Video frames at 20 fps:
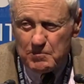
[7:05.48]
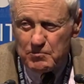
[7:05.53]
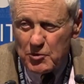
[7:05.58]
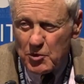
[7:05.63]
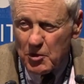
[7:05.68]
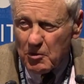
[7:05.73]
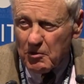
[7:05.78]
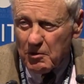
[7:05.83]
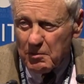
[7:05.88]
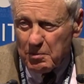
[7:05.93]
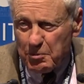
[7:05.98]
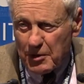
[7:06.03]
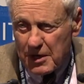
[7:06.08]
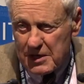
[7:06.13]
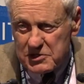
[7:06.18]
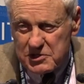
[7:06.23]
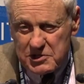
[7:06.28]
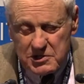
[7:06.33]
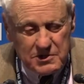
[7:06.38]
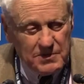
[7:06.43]
who were
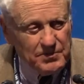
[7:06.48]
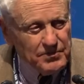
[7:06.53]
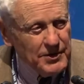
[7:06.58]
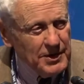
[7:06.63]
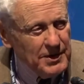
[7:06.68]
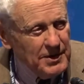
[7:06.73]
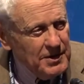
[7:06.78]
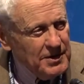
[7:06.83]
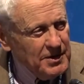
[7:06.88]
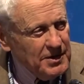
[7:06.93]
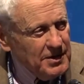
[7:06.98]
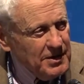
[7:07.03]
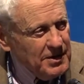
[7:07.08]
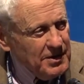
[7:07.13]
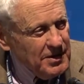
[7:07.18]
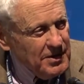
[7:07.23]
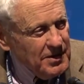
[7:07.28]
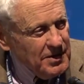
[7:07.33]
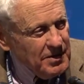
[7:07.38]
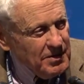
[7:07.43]
oppressed,
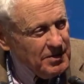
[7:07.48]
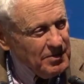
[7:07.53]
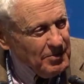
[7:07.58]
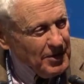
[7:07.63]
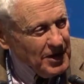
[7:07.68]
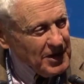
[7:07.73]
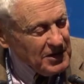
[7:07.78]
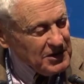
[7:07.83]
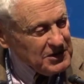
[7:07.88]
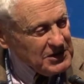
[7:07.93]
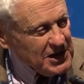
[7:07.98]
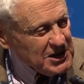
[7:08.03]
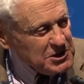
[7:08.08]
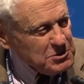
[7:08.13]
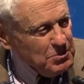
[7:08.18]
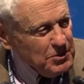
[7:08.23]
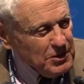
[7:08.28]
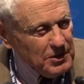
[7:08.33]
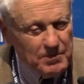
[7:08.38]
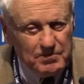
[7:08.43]
Mayor
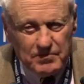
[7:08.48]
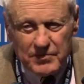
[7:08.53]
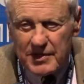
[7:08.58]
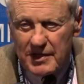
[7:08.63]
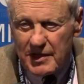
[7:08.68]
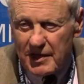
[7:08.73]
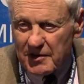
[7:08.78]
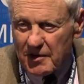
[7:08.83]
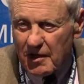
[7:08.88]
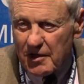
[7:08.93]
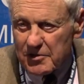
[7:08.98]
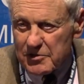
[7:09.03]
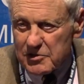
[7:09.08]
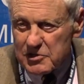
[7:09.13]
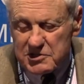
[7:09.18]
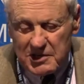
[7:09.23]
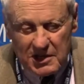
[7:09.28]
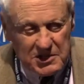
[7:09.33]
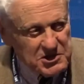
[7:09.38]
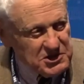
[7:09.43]
Ledesma and others
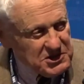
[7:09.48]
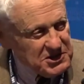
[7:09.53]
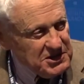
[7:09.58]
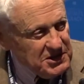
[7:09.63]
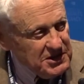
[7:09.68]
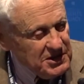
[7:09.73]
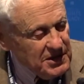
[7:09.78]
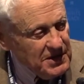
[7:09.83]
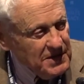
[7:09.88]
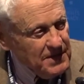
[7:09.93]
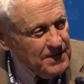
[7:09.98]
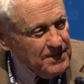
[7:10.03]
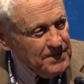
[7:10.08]
such as he.